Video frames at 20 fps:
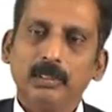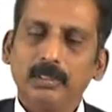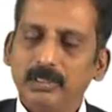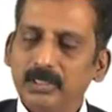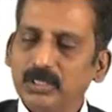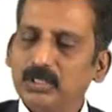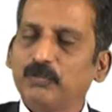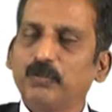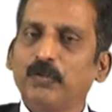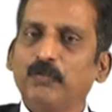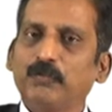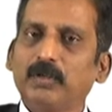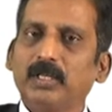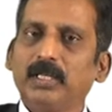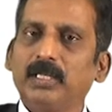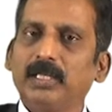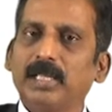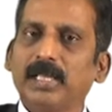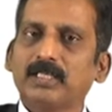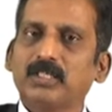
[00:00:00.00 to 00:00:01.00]
This
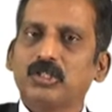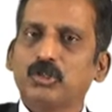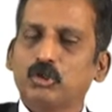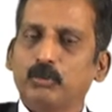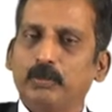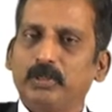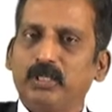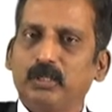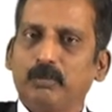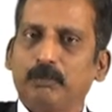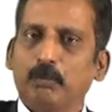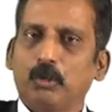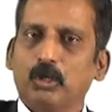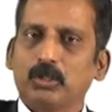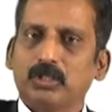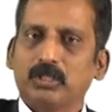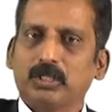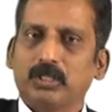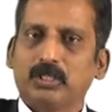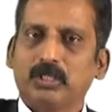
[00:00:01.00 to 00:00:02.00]
15 lakhs is to be
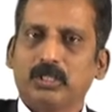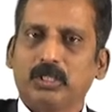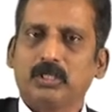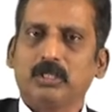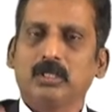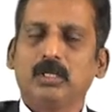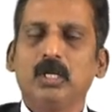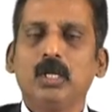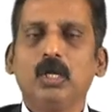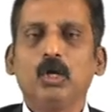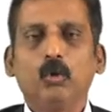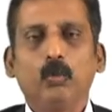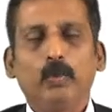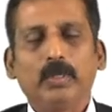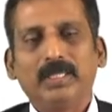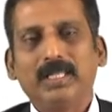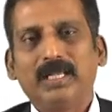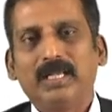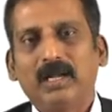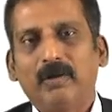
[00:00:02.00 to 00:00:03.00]
deposited
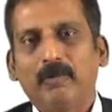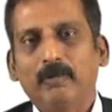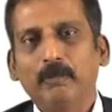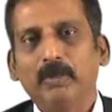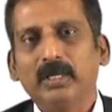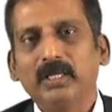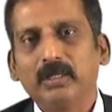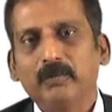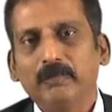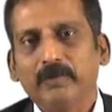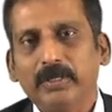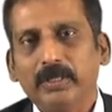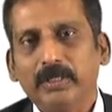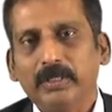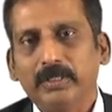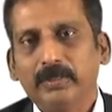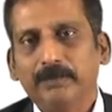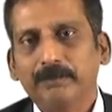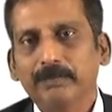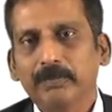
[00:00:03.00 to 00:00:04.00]
with the Government of
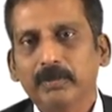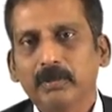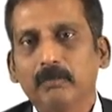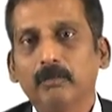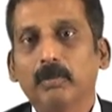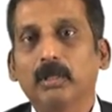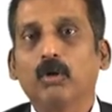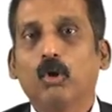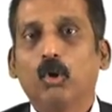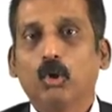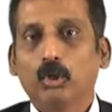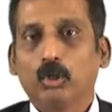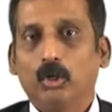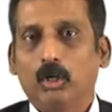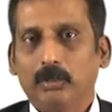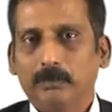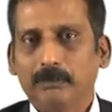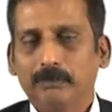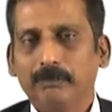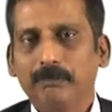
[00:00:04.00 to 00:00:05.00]
India. But hold on.